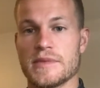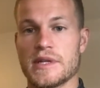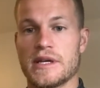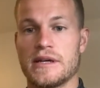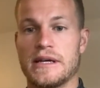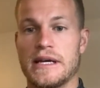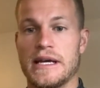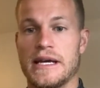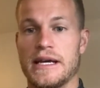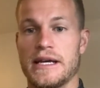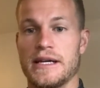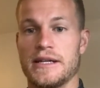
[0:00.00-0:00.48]

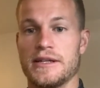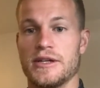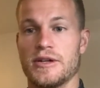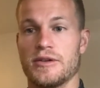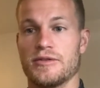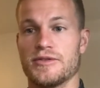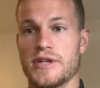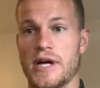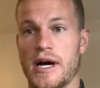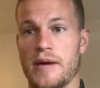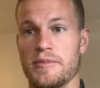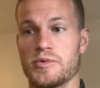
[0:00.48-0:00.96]

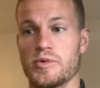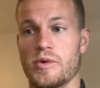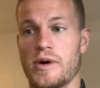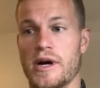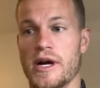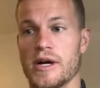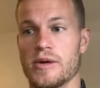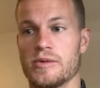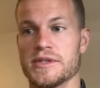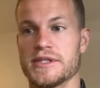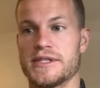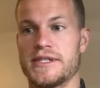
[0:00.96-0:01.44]
And Dom
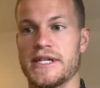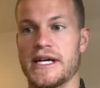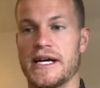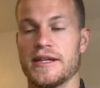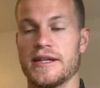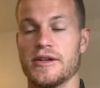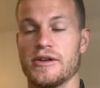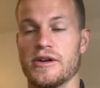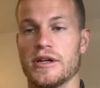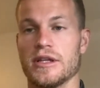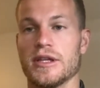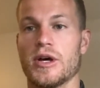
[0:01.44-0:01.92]
Dwyer was down
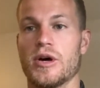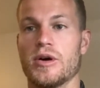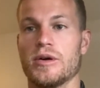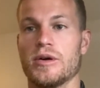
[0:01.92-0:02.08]
there on loan.